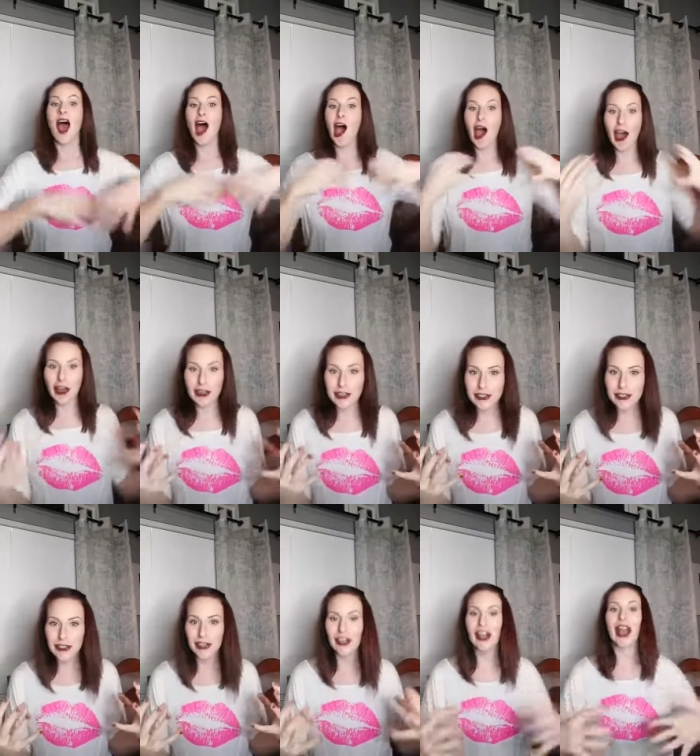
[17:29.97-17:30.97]

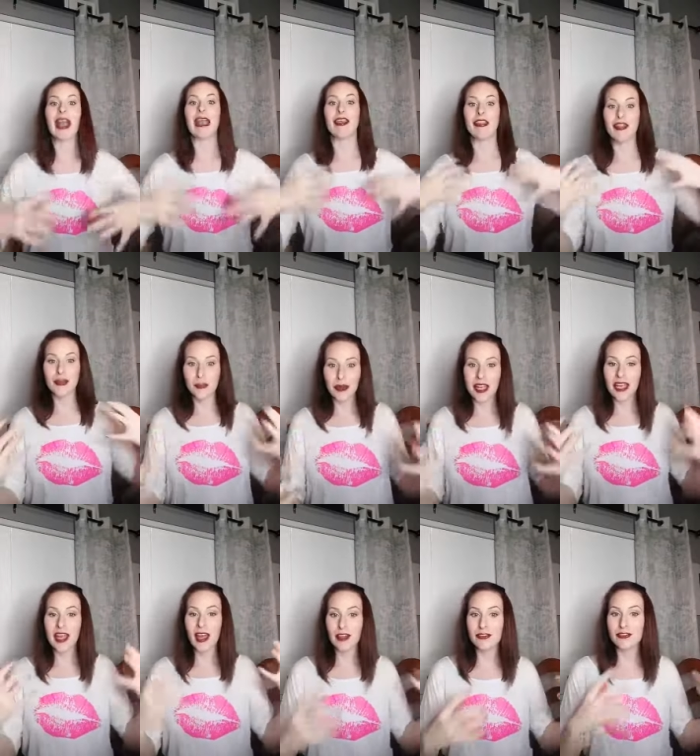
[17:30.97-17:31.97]
under a
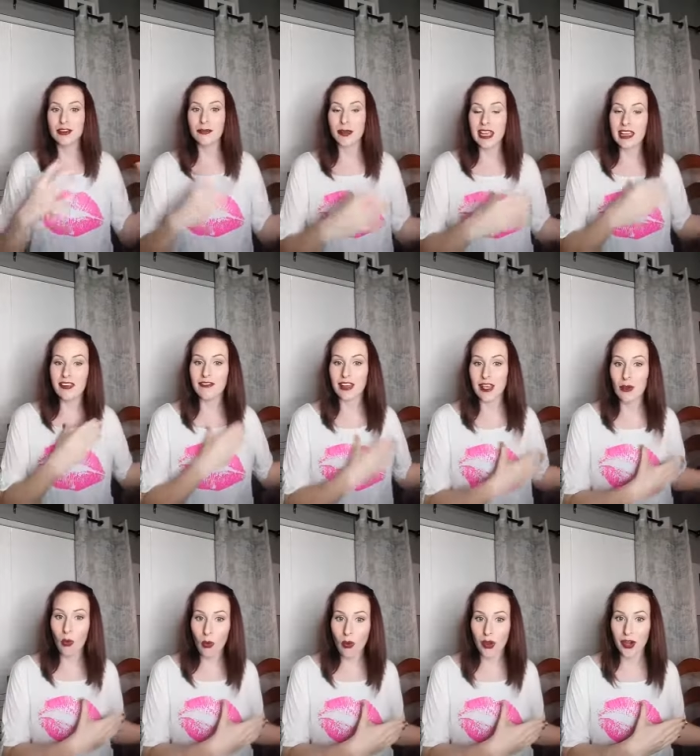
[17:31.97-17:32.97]
300 PV
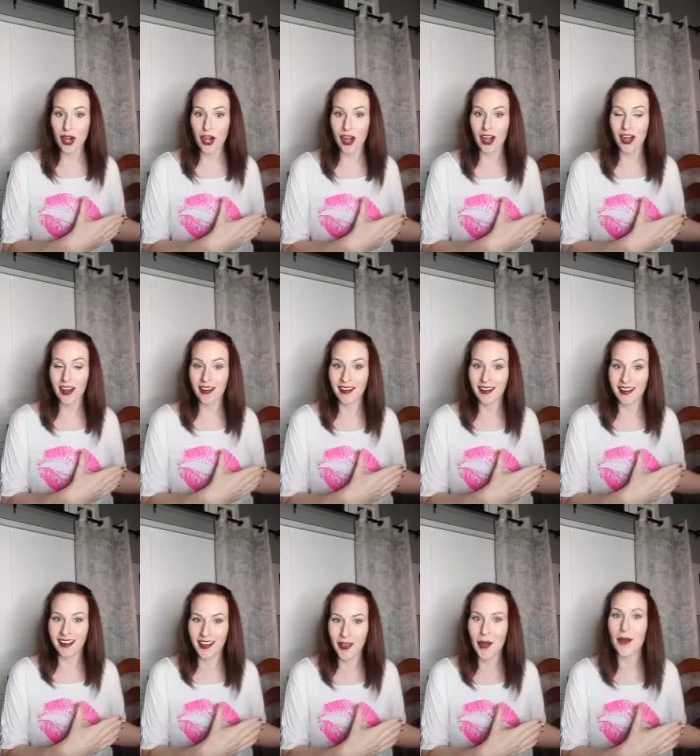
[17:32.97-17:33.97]
order,
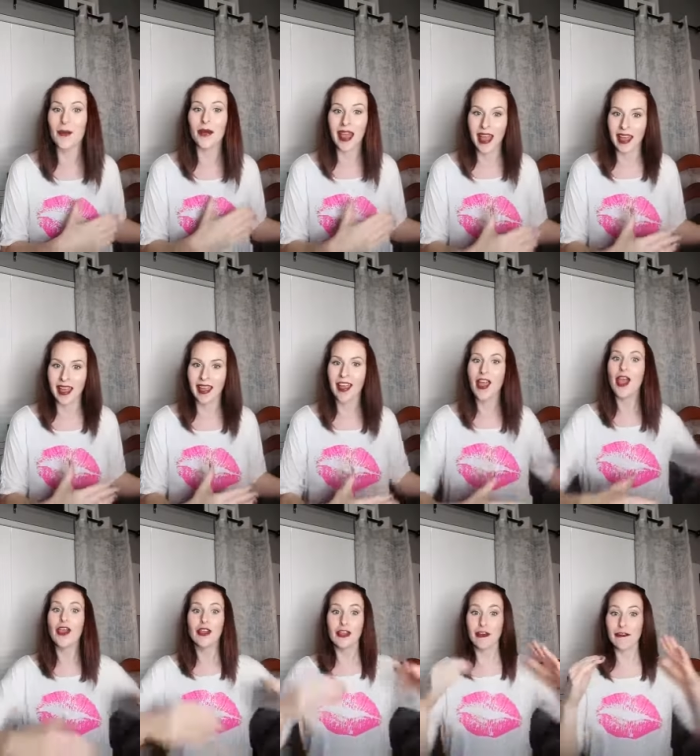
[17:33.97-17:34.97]
okay?
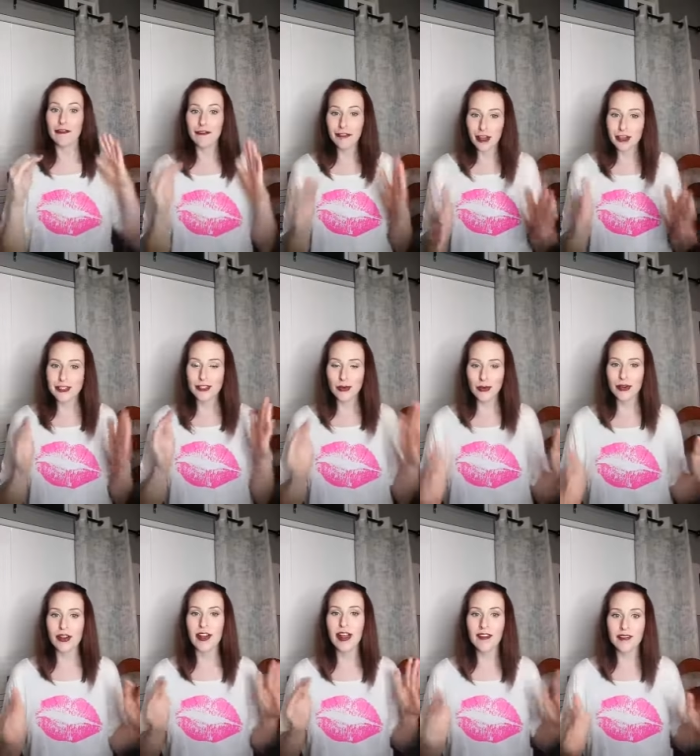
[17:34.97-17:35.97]
Your first order
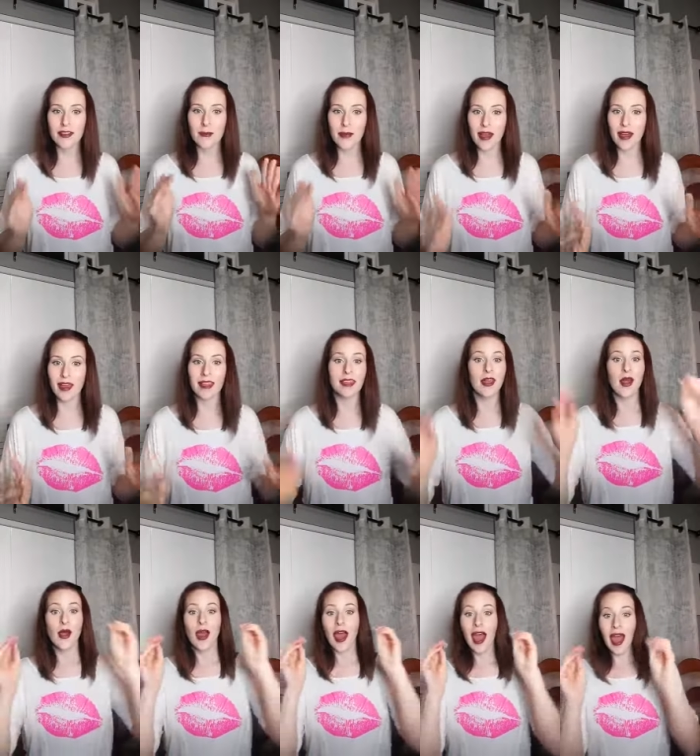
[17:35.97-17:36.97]
of the month.
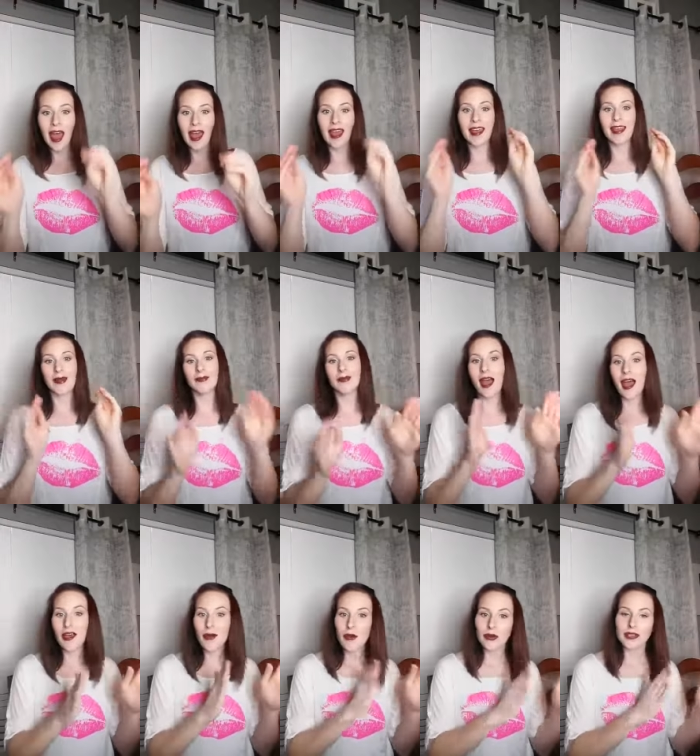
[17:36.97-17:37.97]
I am not
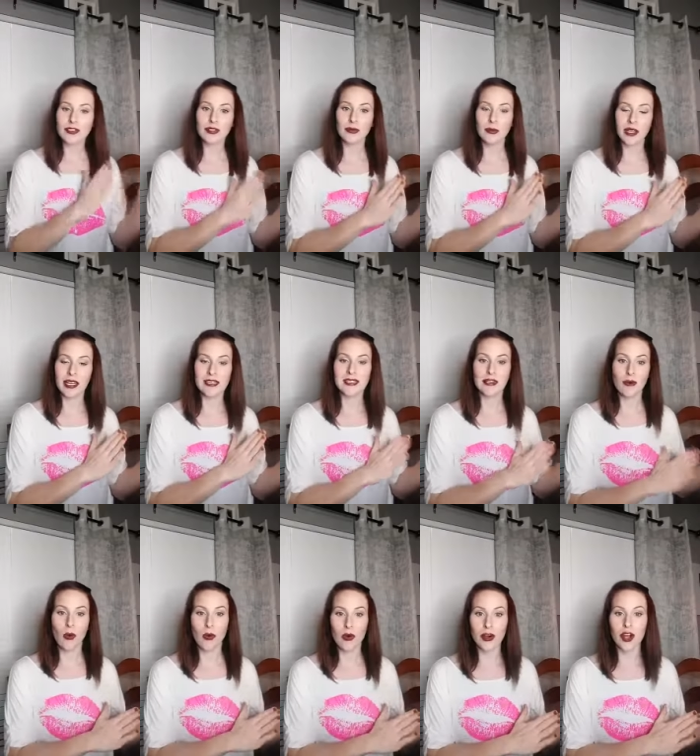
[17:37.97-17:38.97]
going to place an
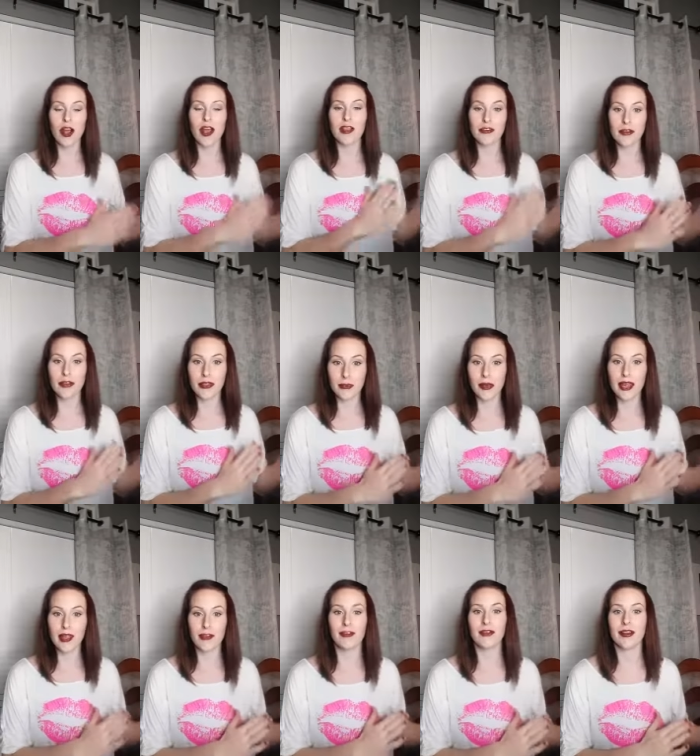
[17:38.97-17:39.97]
order under
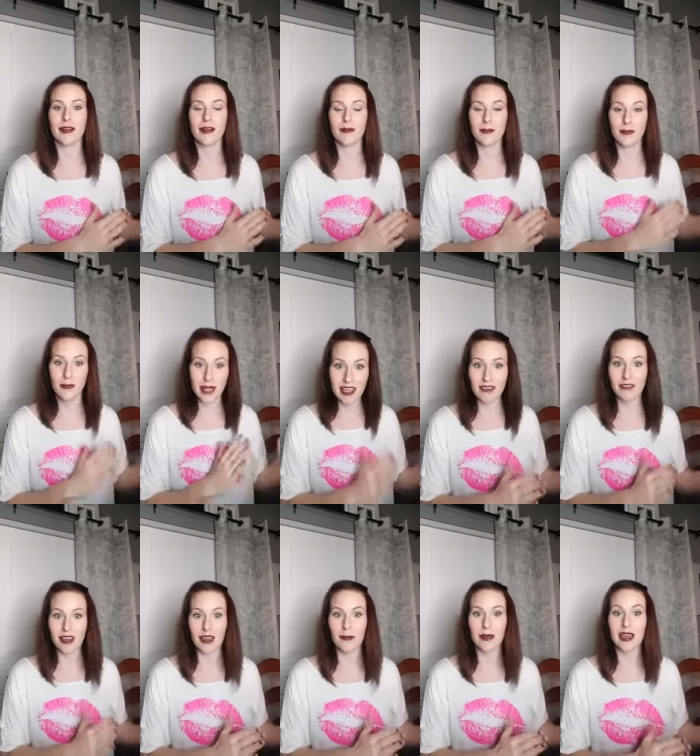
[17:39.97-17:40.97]
300
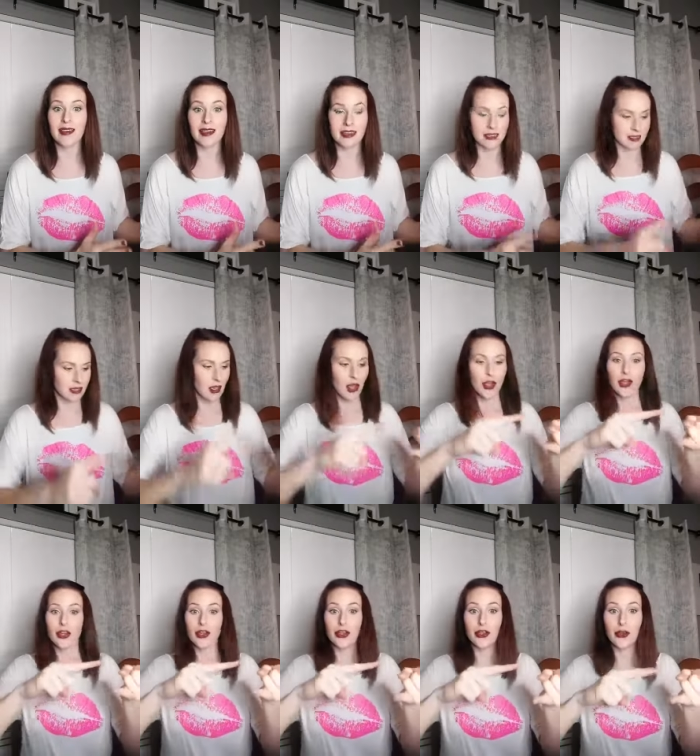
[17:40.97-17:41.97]
PV, because
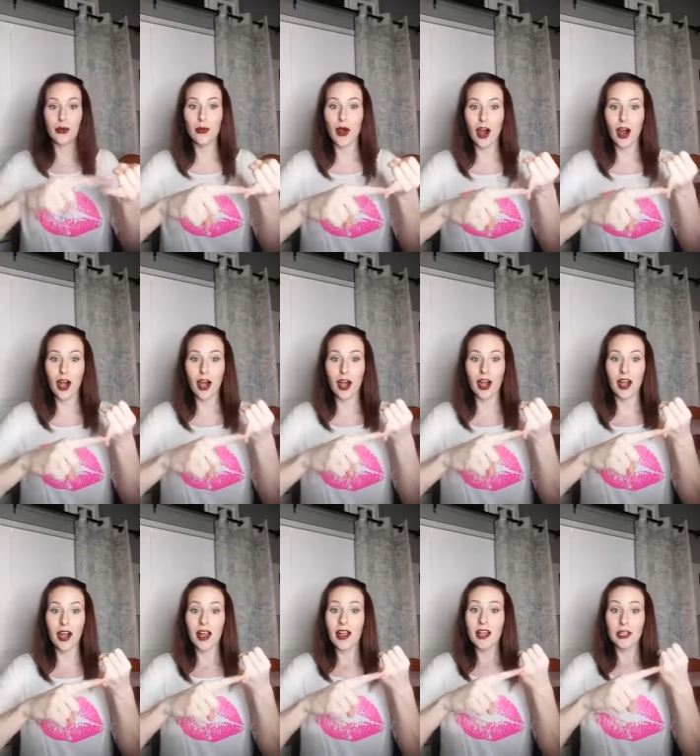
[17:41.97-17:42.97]
you are
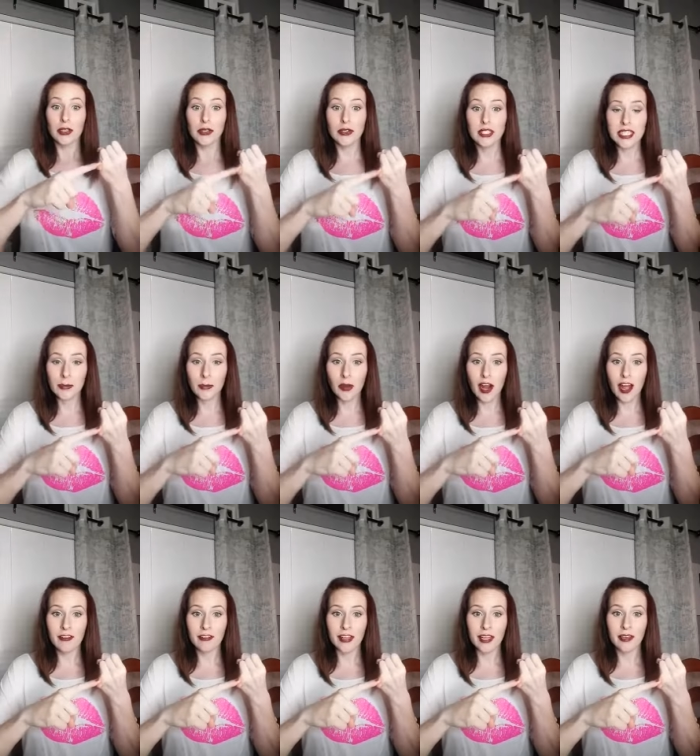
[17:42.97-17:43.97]
losing
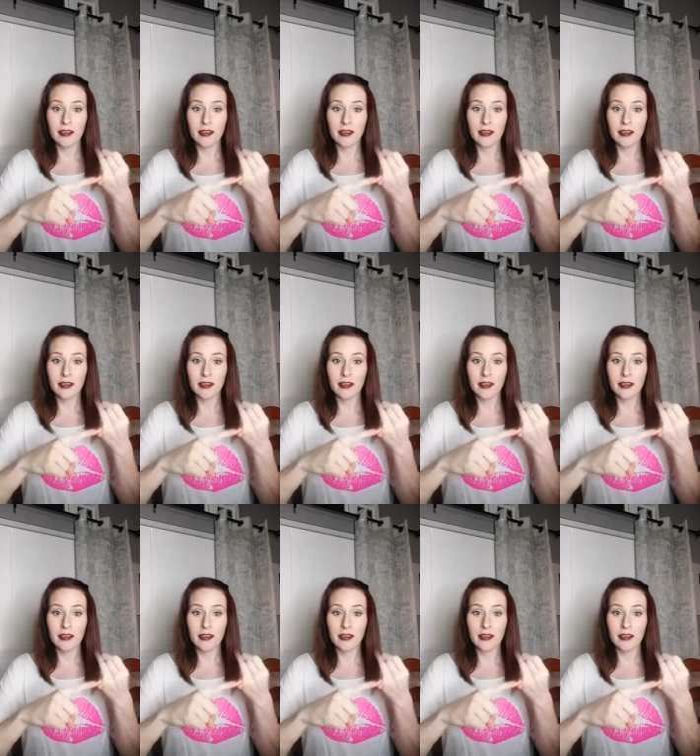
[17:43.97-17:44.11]
profit,